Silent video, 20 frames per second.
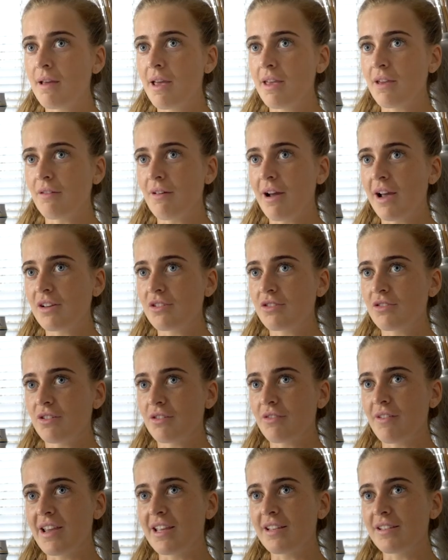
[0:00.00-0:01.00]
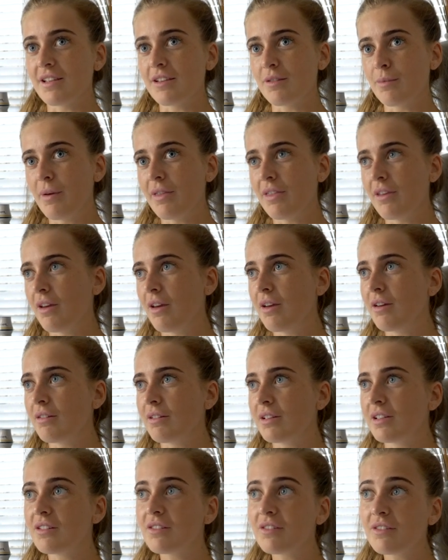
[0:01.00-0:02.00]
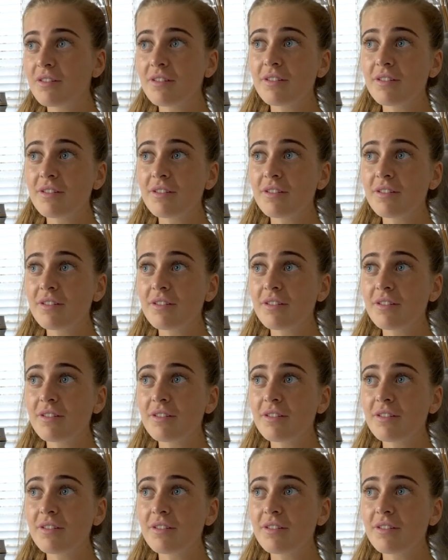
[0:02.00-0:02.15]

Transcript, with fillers: Take your extra Reese's with you and...